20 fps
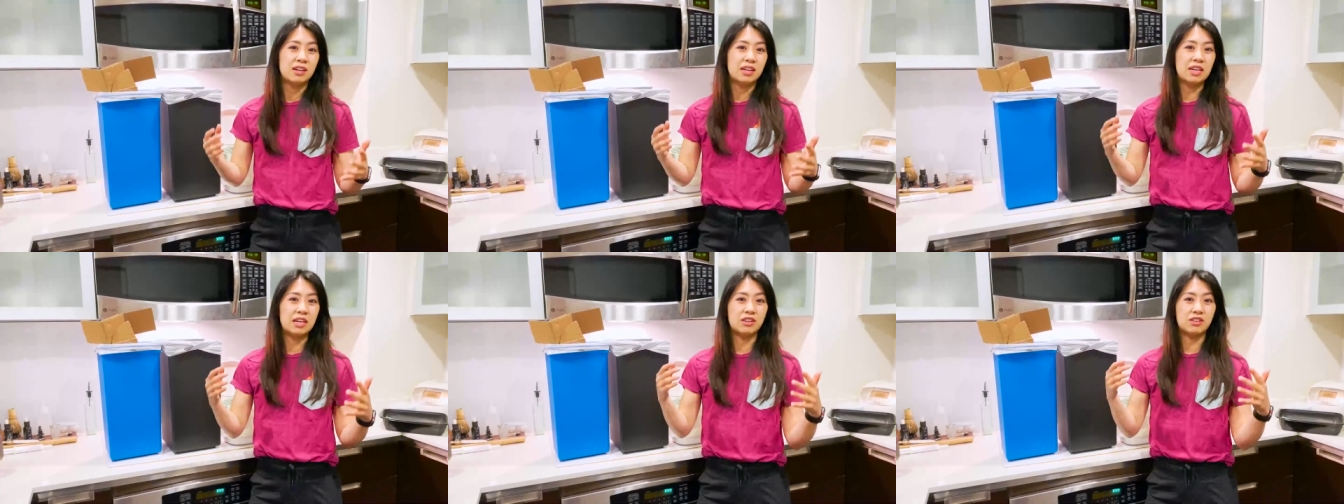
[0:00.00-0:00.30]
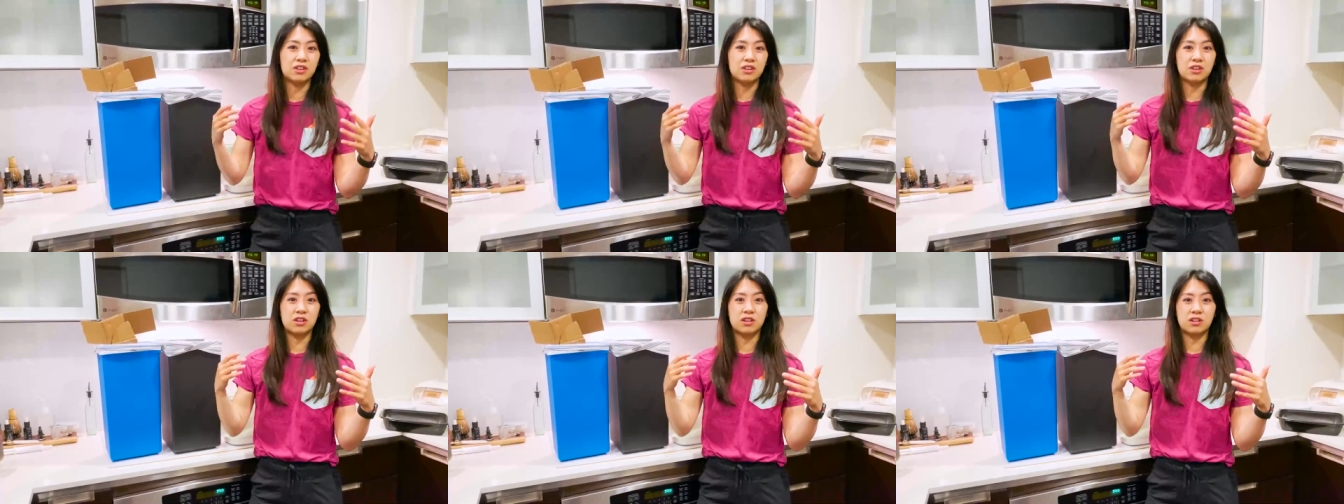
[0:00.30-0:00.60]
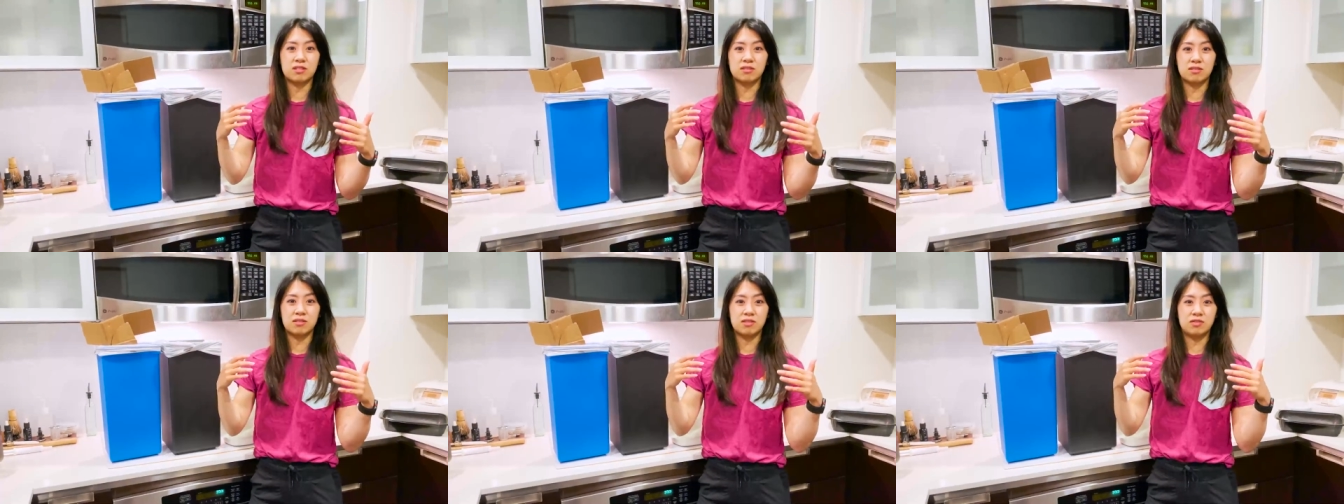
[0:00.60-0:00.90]

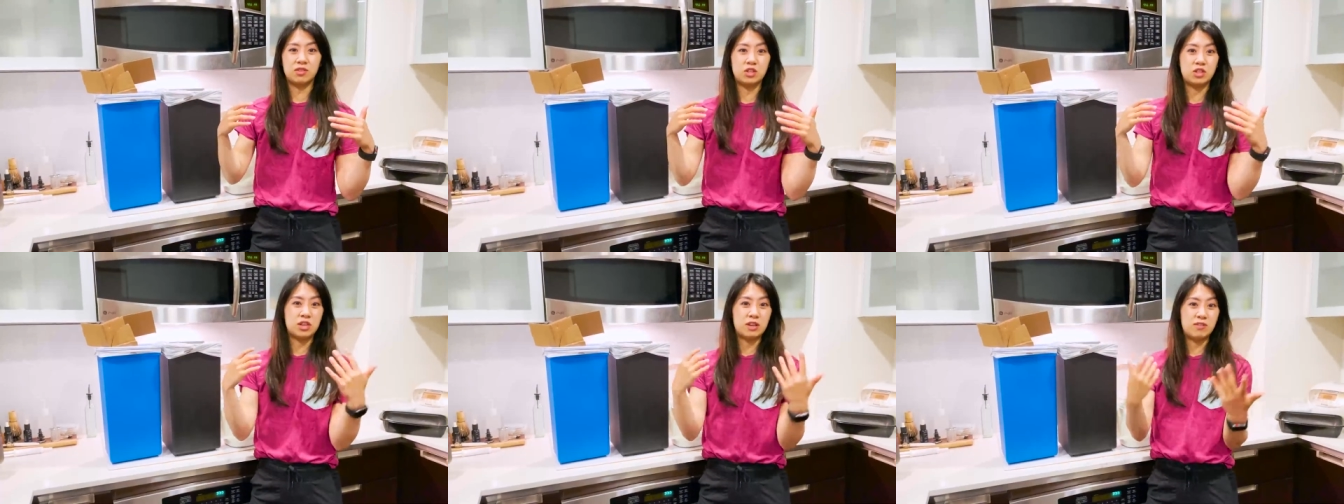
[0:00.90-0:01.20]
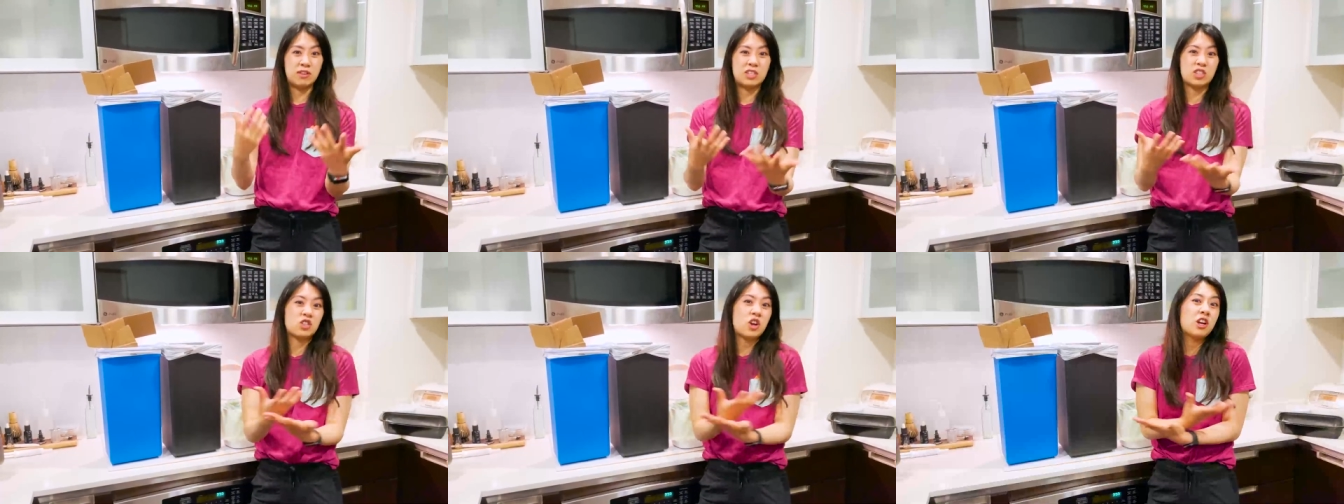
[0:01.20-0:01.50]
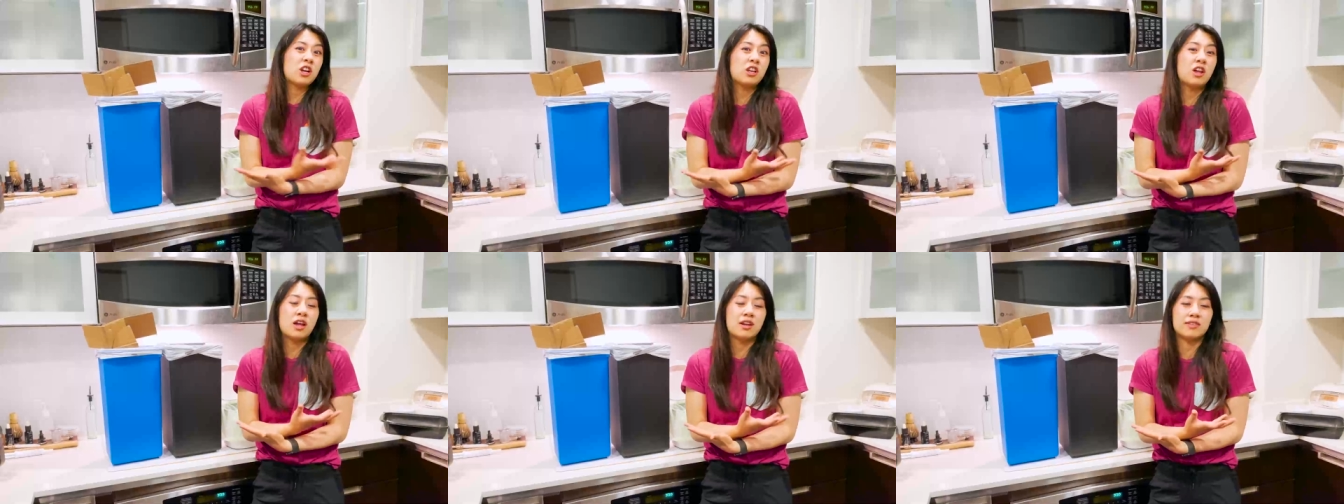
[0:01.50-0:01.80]
either if it's
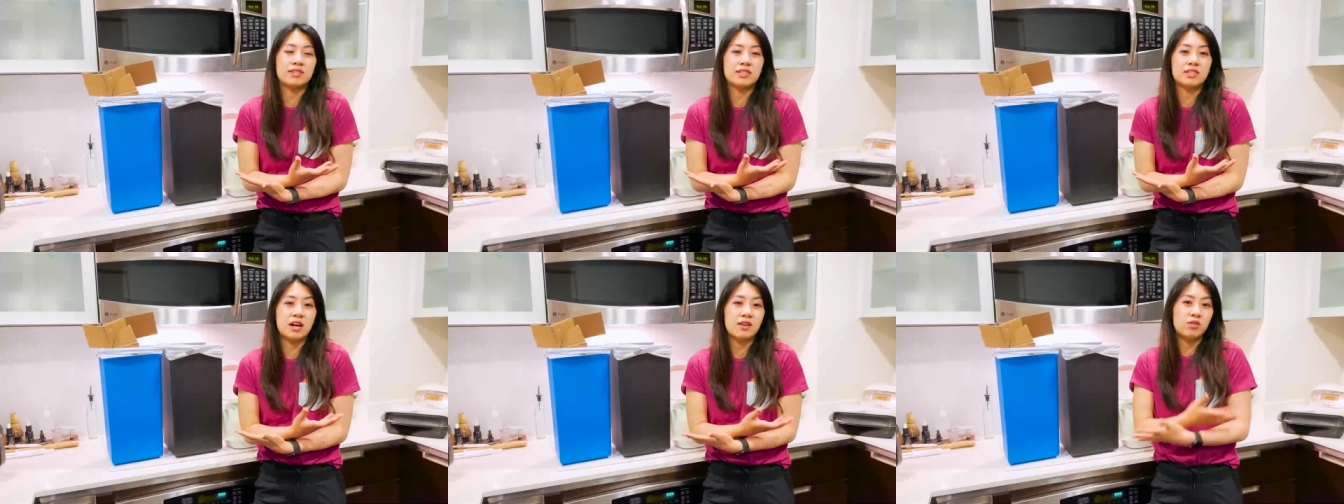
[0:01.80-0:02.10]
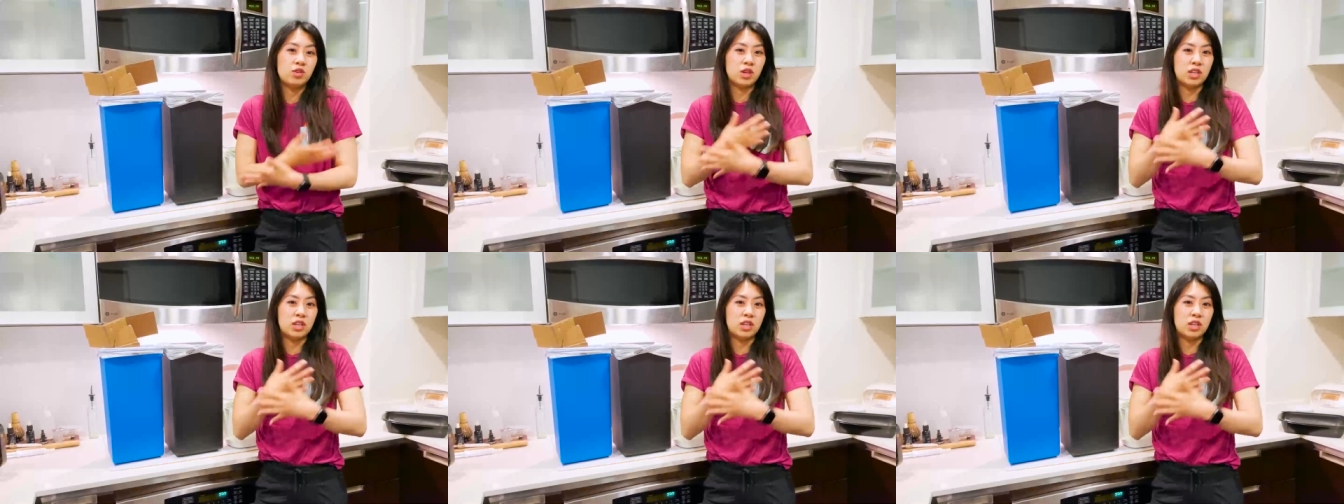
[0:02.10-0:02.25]
not a lot of stuff,